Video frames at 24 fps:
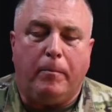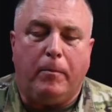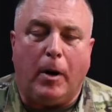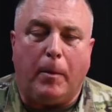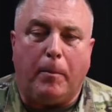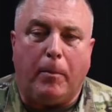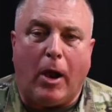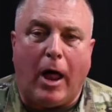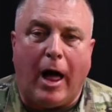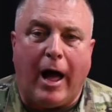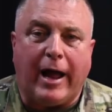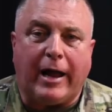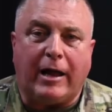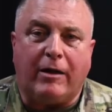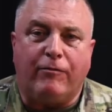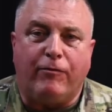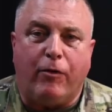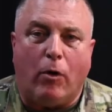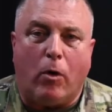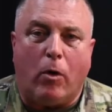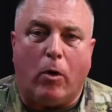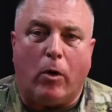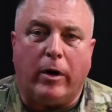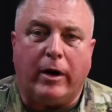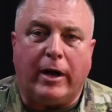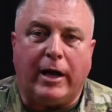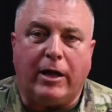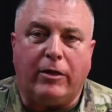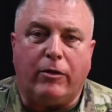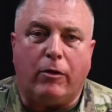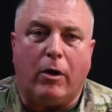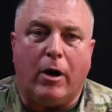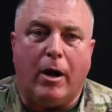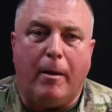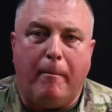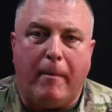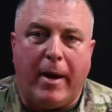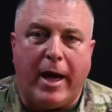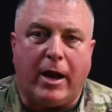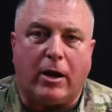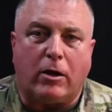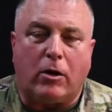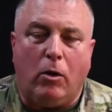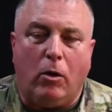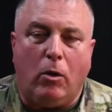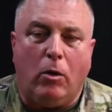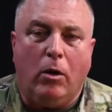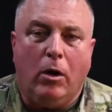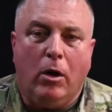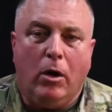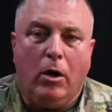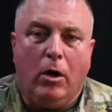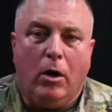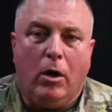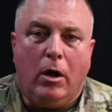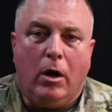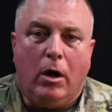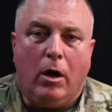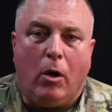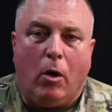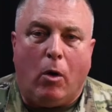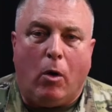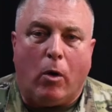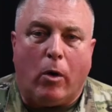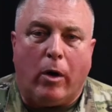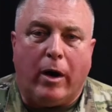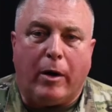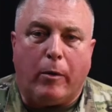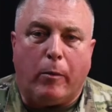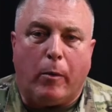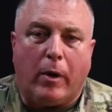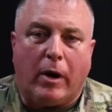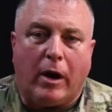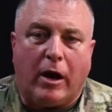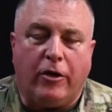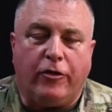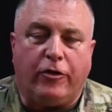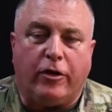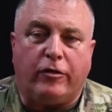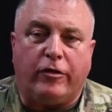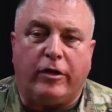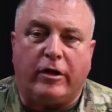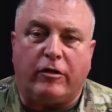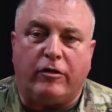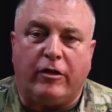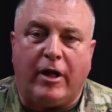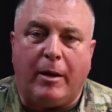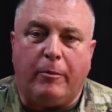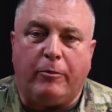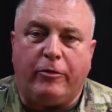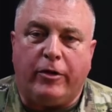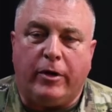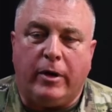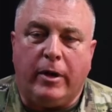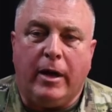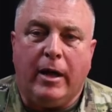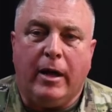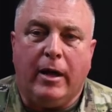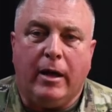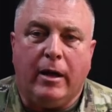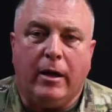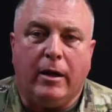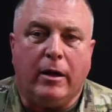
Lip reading: applying for either a medical or a religious exemption,